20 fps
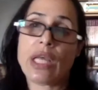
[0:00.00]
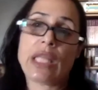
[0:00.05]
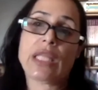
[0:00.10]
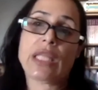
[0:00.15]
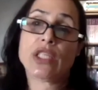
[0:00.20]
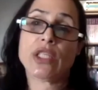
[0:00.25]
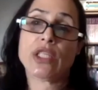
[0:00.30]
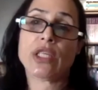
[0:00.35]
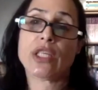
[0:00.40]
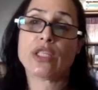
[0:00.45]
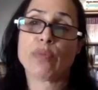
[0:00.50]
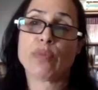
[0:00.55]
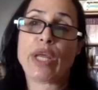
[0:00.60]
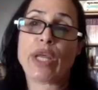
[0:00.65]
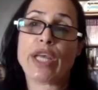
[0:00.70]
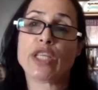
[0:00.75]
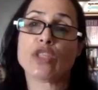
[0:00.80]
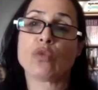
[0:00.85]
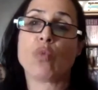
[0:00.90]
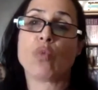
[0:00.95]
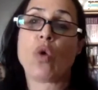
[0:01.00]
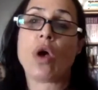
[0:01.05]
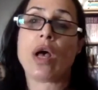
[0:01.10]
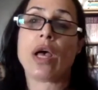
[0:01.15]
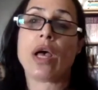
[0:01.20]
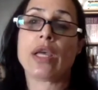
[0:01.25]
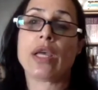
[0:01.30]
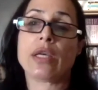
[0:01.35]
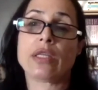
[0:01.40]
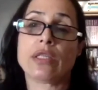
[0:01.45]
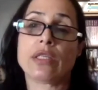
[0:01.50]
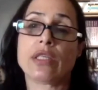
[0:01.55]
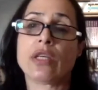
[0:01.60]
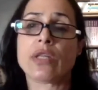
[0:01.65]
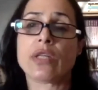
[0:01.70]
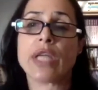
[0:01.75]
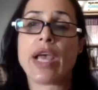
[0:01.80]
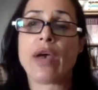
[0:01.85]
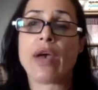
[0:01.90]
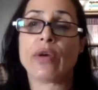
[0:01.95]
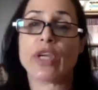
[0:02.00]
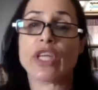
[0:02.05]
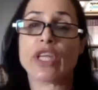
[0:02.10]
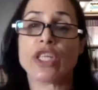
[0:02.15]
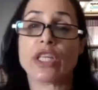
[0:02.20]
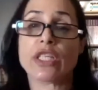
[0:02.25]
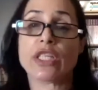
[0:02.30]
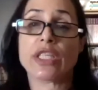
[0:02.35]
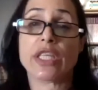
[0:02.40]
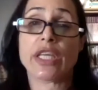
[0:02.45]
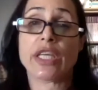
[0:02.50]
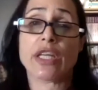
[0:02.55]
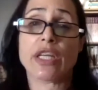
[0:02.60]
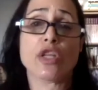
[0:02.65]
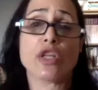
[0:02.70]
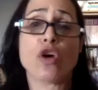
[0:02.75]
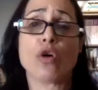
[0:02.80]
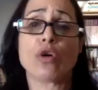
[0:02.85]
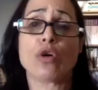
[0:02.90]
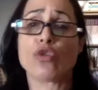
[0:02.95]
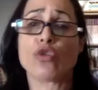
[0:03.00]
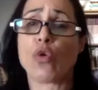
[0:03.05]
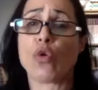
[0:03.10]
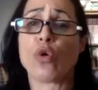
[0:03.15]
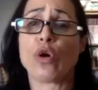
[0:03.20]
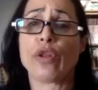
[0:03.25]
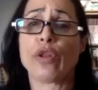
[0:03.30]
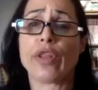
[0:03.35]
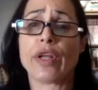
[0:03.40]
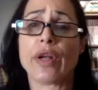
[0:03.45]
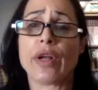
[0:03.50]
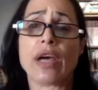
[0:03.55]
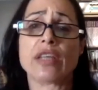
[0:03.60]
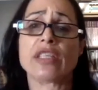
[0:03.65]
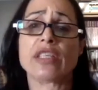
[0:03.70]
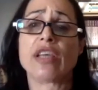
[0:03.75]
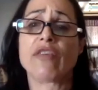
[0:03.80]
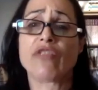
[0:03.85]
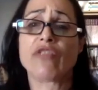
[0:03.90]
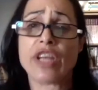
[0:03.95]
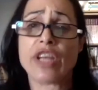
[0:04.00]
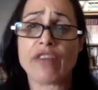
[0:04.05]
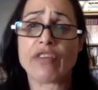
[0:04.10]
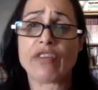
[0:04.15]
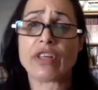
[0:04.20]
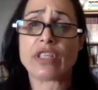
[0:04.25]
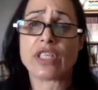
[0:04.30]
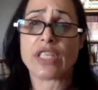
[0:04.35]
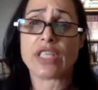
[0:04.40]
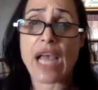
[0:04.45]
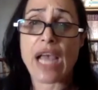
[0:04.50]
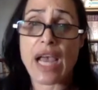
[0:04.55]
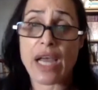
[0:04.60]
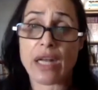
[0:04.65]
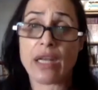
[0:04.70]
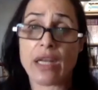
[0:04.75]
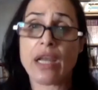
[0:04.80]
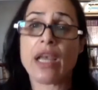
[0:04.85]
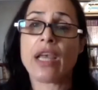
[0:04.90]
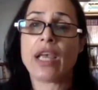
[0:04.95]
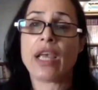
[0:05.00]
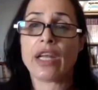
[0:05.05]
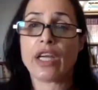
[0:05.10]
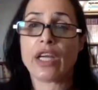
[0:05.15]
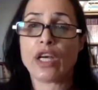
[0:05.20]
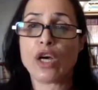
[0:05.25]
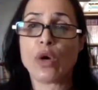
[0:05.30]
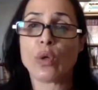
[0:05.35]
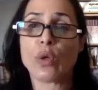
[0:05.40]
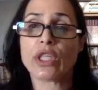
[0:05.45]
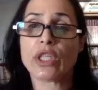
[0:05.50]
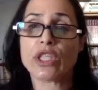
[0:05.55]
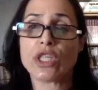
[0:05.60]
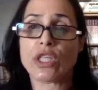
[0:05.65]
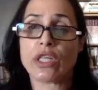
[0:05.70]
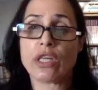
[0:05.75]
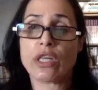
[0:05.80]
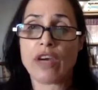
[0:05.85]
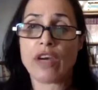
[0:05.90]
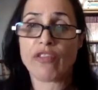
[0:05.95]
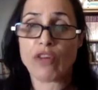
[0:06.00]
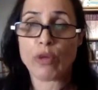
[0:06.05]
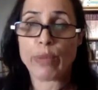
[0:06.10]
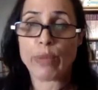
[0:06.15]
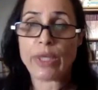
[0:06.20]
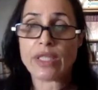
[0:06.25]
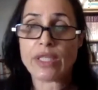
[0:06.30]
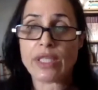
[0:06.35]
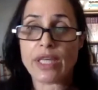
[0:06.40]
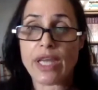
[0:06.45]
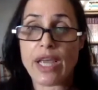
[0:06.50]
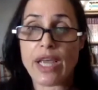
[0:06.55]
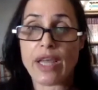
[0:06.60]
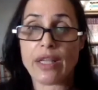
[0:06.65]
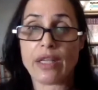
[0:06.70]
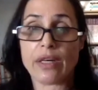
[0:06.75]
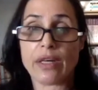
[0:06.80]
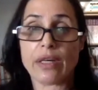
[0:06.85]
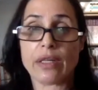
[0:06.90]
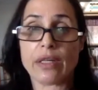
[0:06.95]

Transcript: This explains why, until now, Yesh Atid and the ultra-Orthodox have never sat in a coalition government together.